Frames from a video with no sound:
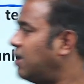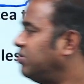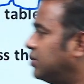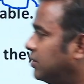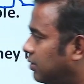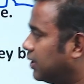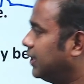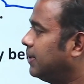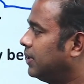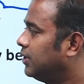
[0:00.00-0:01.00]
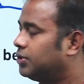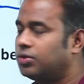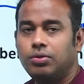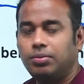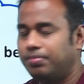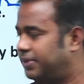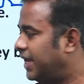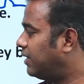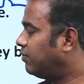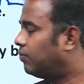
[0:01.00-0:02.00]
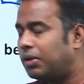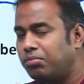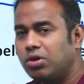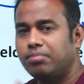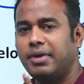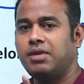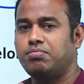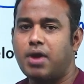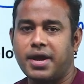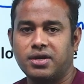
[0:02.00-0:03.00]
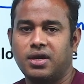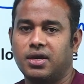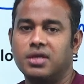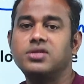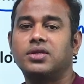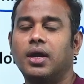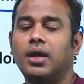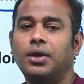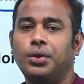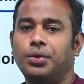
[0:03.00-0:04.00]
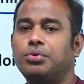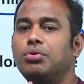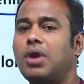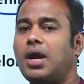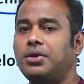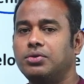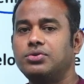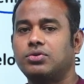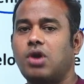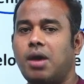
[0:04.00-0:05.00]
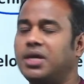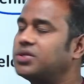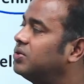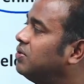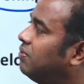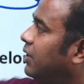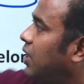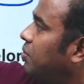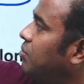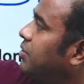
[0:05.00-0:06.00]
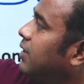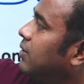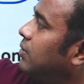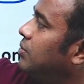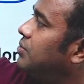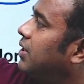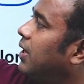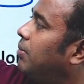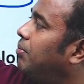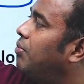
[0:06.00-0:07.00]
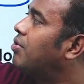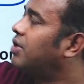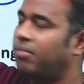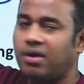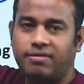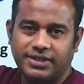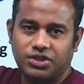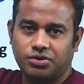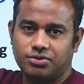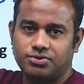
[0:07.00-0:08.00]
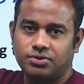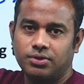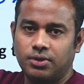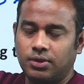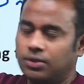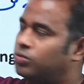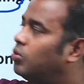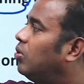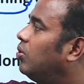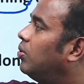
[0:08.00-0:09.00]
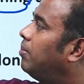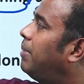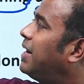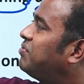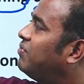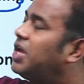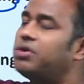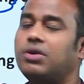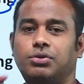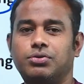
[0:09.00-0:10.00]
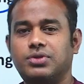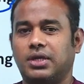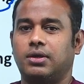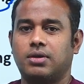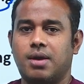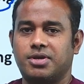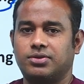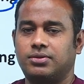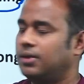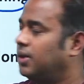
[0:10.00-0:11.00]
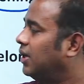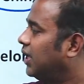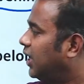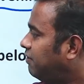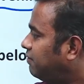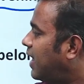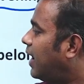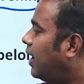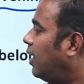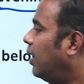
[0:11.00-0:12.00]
it. Okay, so then one more main point here is do not use commas when you are using a more number of adjectives. So but where you can use a commas if the